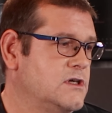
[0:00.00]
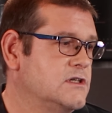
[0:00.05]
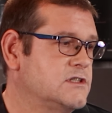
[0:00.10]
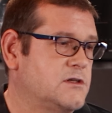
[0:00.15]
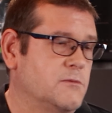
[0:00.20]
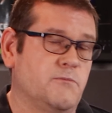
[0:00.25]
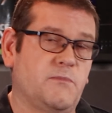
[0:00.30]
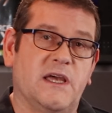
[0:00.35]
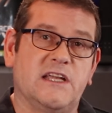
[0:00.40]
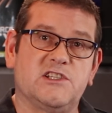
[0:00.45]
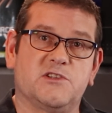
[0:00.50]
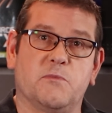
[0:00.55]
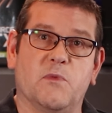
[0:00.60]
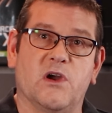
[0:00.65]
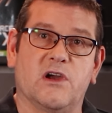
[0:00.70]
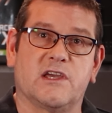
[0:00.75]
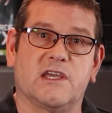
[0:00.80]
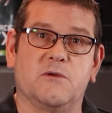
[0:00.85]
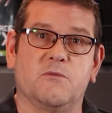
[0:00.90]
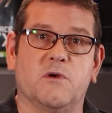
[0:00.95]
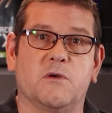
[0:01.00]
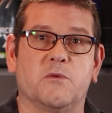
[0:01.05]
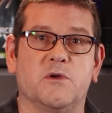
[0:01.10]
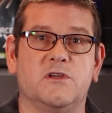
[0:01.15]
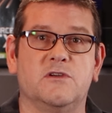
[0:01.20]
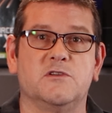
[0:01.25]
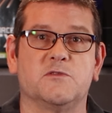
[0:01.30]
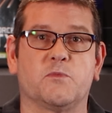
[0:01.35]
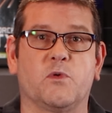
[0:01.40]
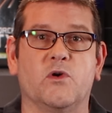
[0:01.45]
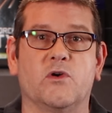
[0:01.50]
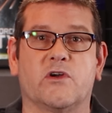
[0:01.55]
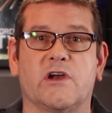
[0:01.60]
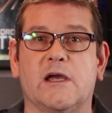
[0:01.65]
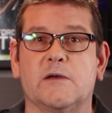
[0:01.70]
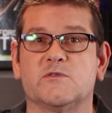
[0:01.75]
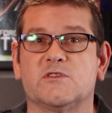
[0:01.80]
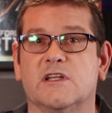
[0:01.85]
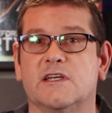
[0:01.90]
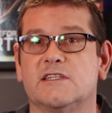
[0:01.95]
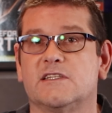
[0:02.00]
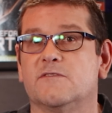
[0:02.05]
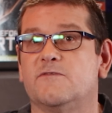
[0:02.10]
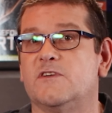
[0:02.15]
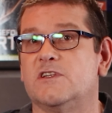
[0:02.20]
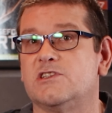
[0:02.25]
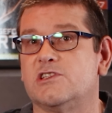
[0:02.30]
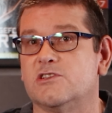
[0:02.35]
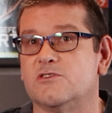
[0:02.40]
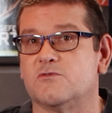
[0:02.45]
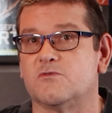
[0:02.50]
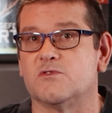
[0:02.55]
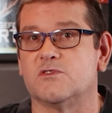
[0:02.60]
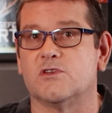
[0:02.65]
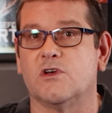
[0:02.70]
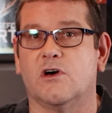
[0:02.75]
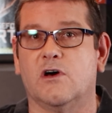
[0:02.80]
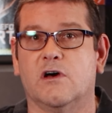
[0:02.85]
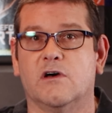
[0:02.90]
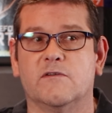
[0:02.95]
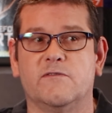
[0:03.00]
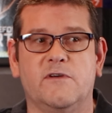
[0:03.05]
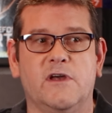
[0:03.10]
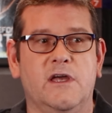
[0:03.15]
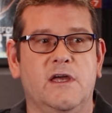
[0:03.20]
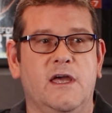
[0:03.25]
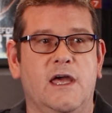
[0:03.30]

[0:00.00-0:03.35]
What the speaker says: some benchmarking where we use programs like DaVinci's Resolve